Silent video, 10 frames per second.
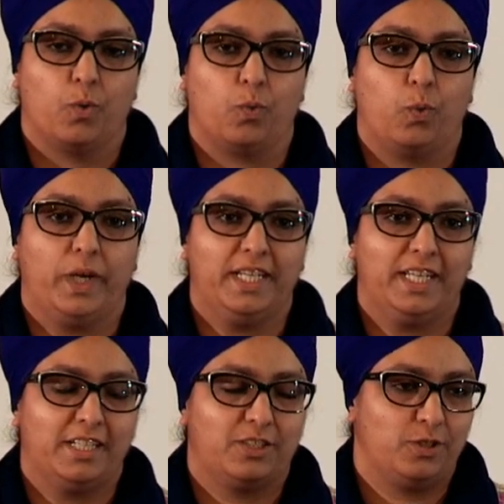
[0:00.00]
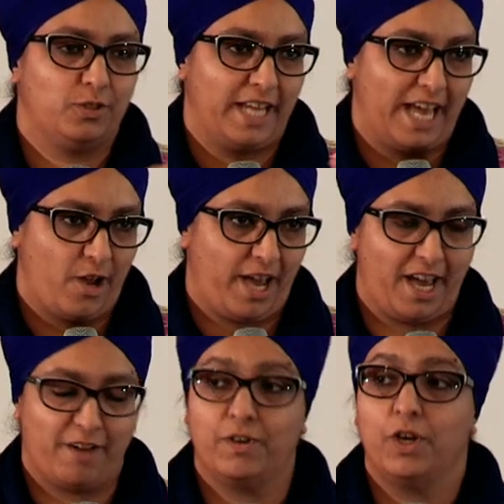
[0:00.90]
we need to now
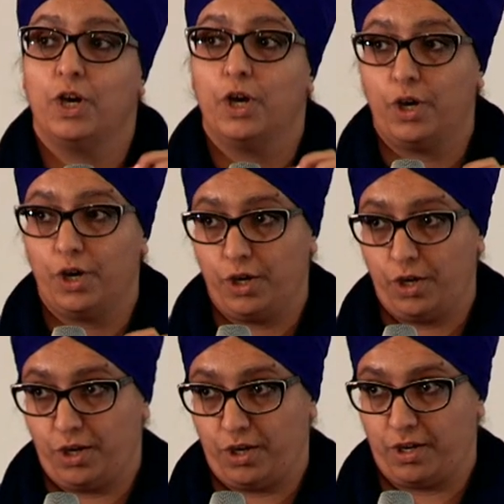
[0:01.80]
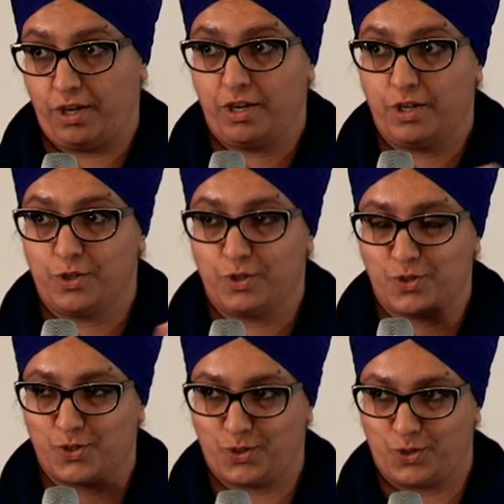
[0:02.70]
have her
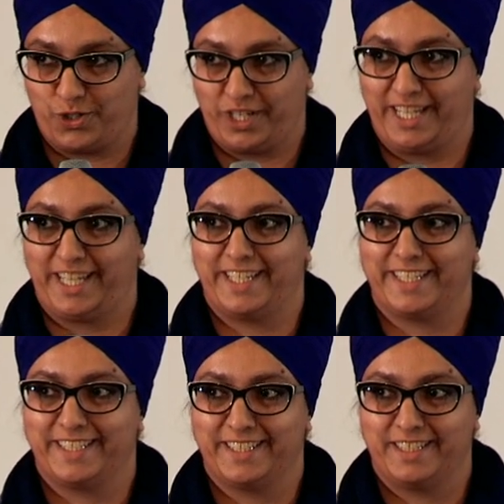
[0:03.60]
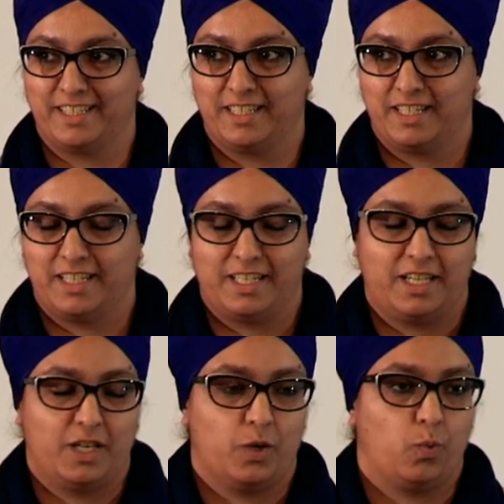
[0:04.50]
story.
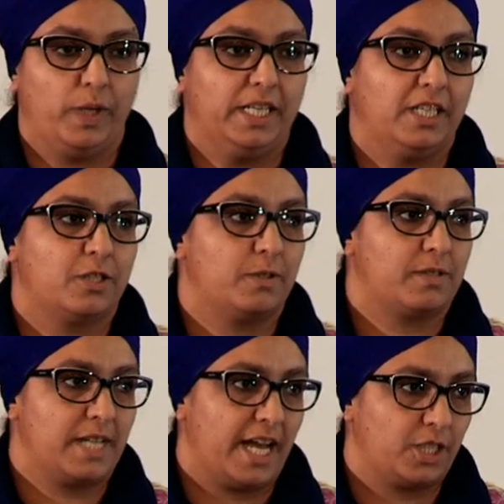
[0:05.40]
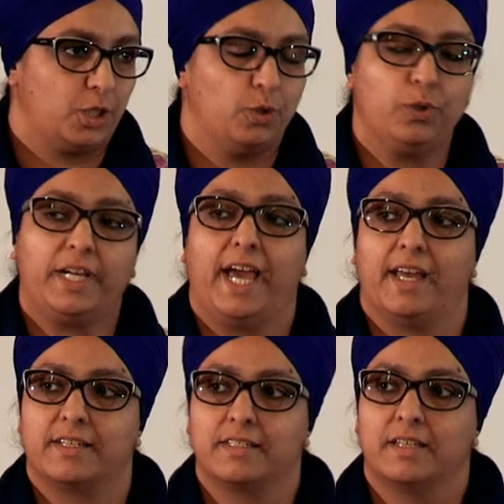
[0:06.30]
We need to start to look
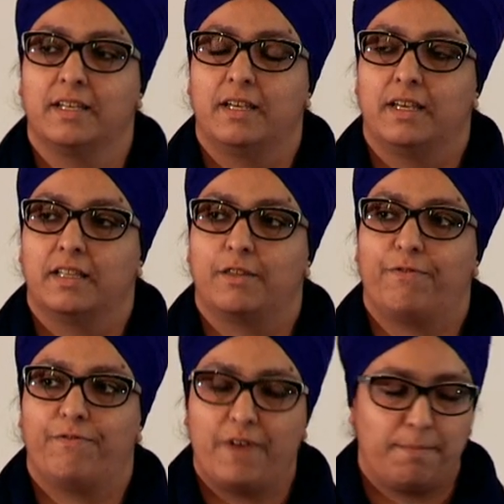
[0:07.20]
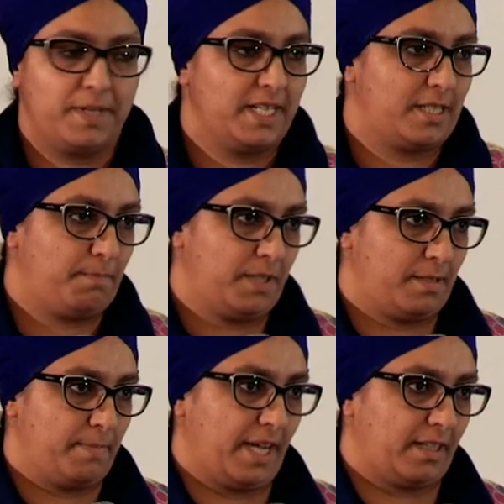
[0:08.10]
at the feminist
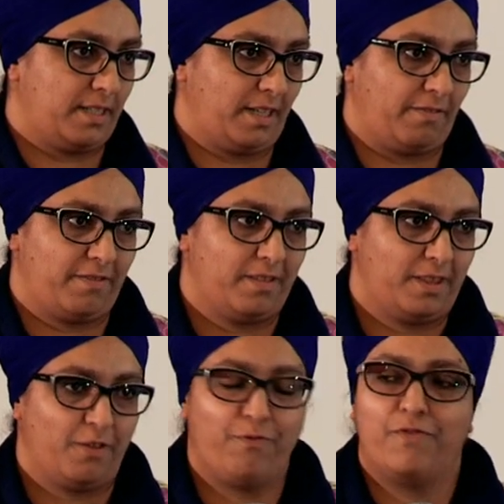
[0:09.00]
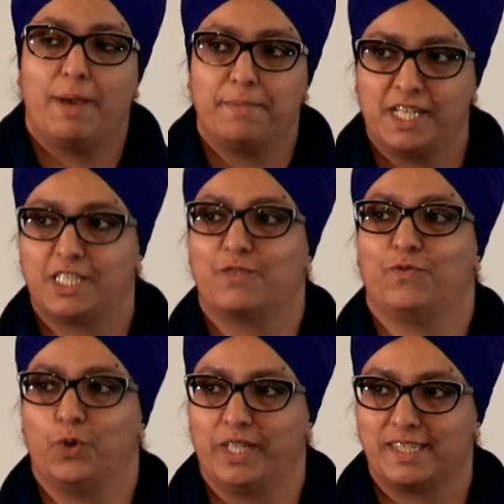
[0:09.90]
perspective, the feminist
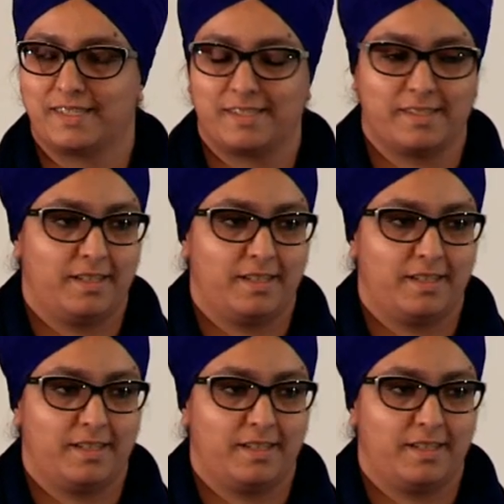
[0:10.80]
voice.